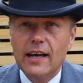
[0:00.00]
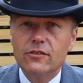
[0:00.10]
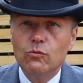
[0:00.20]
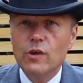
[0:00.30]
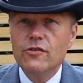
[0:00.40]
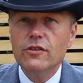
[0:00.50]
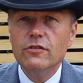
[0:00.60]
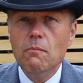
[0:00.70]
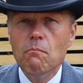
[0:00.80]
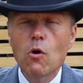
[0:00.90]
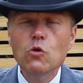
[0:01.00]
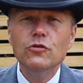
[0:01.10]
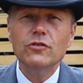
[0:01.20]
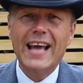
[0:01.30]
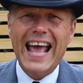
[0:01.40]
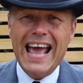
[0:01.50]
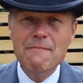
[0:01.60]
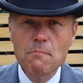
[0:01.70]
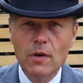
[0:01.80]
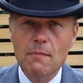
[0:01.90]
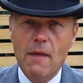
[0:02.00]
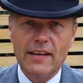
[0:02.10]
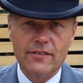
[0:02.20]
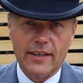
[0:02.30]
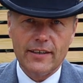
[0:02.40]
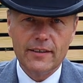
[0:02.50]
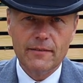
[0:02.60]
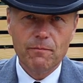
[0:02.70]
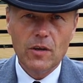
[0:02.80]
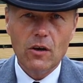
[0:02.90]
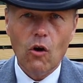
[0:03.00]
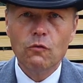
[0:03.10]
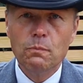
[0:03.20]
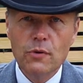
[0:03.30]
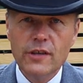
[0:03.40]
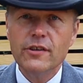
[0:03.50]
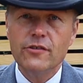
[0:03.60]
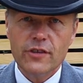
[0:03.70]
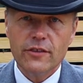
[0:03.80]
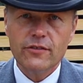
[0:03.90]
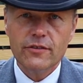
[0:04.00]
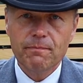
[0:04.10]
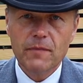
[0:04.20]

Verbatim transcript: hat which is most emblematic of Britishness.